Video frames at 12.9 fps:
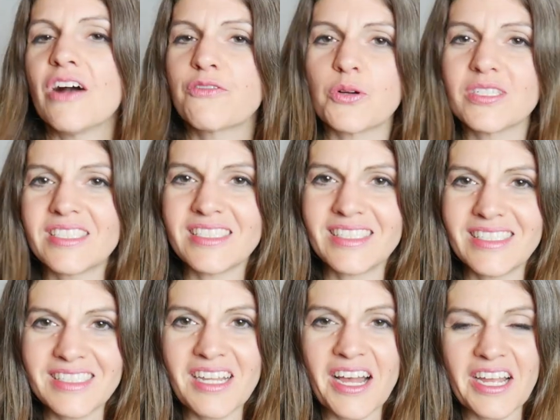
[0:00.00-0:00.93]
Of course, this
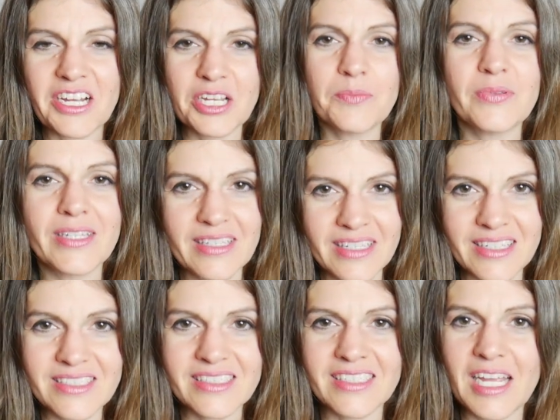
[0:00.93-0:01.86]
is not a complete
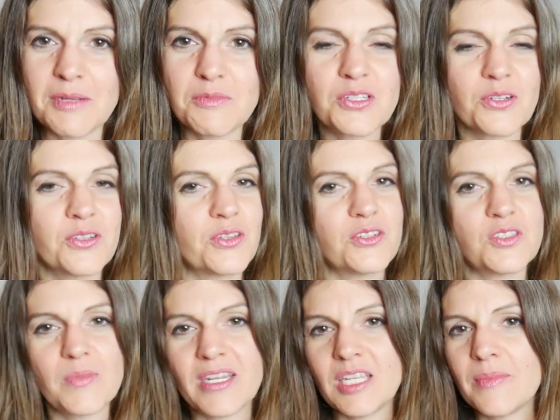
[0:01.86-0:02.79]
list. I'm sure
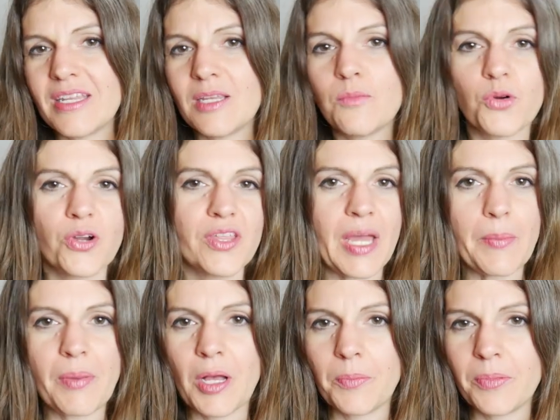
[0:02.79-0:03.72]
there's many, many more
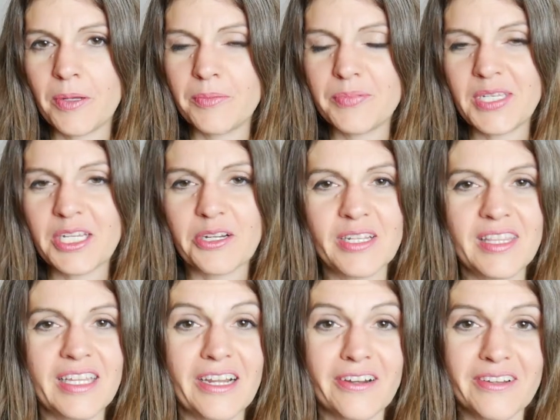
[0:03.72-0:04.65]
that pop up here
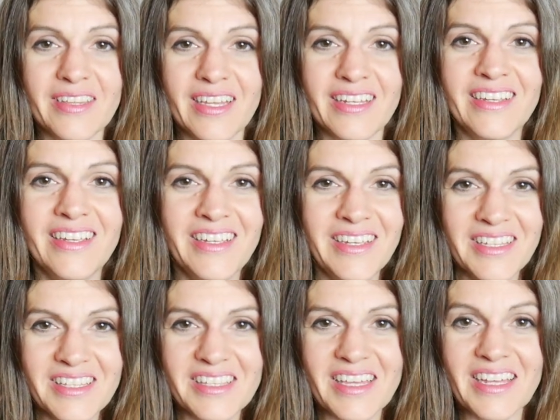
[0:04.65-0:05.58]
and there that
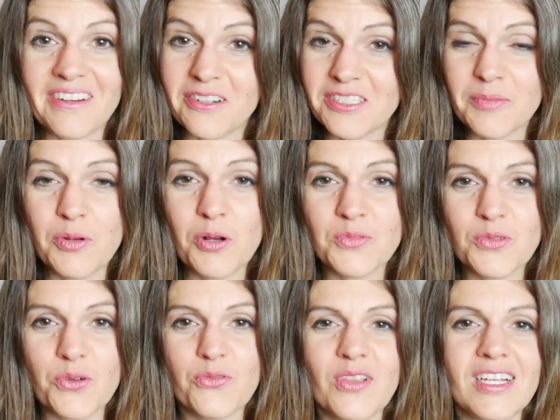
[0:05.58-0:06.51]
are some
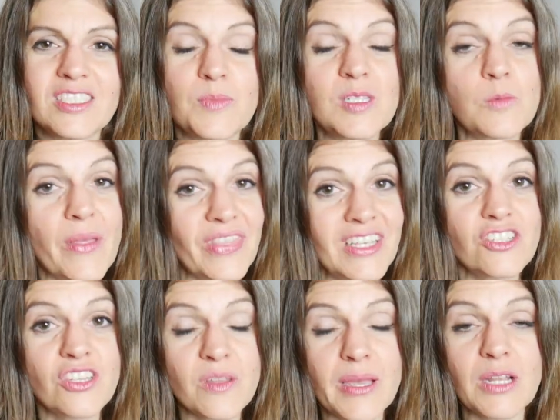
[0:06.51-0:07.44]
homeschool philosophies, but
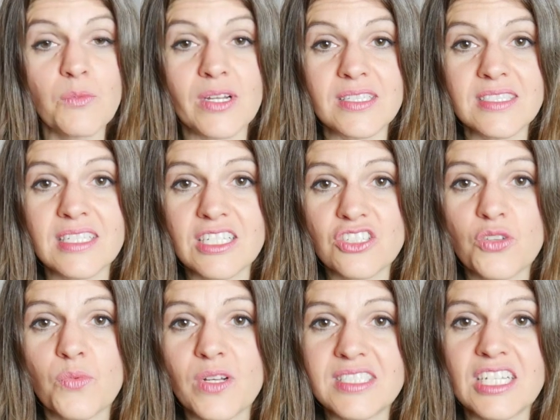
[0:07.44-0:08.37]
these are the main ones. These are
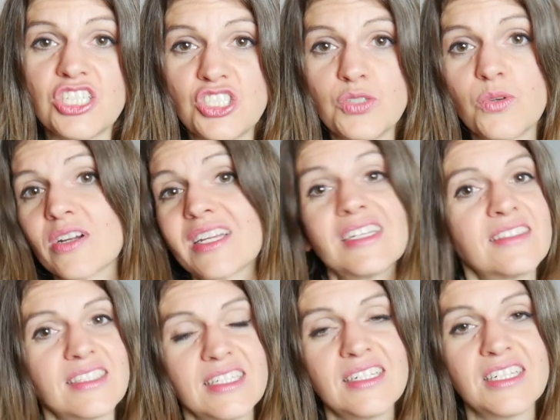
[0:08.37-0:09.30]
the ones that you are going to
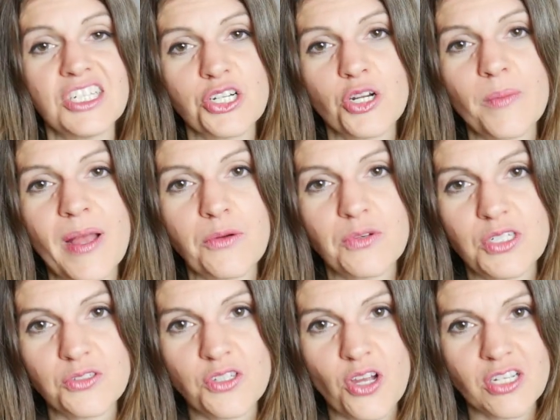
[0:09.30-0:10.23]
see and hear about when
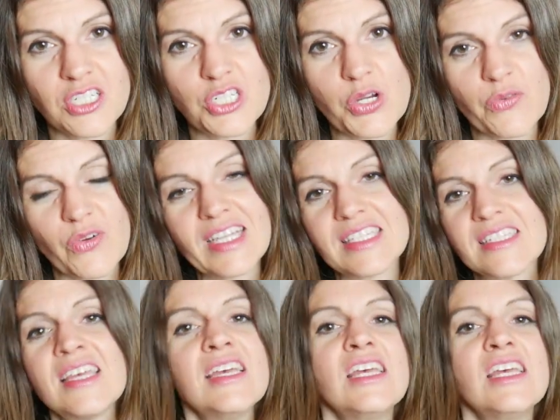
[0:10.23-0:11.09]
you're talking to your friends.